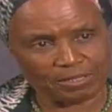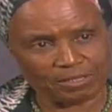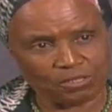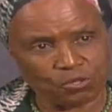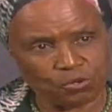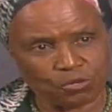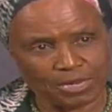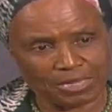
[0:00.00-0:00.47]

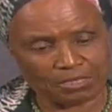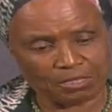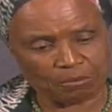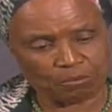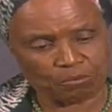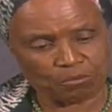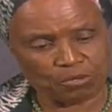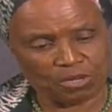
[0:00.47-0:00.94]
you cannot
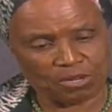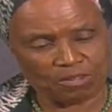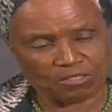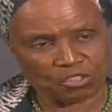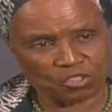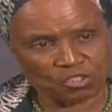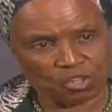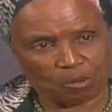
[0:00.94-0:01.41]

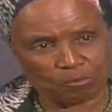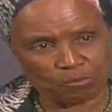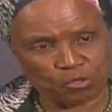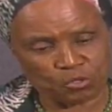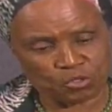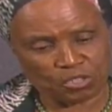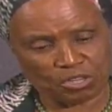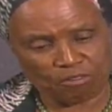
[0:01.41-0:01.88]
stop
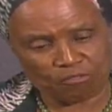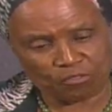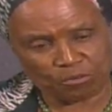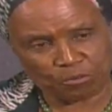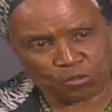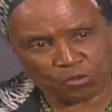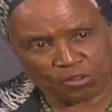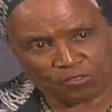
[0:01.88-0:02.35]
yourself
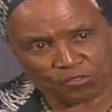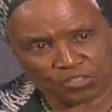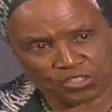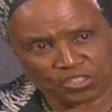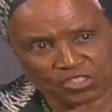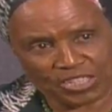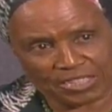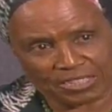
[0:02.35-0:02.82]
from going for
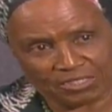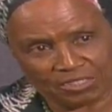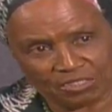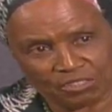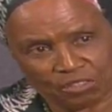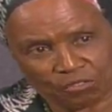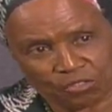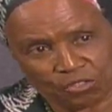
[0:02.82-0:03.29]
the second
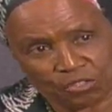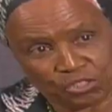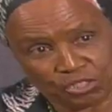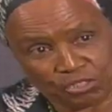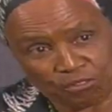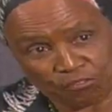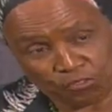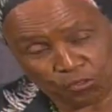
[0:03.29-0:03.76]
and the third
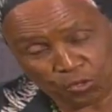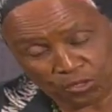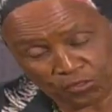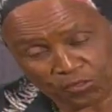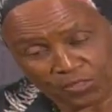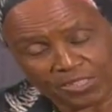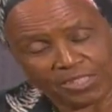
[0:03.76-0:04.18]
and the fourth,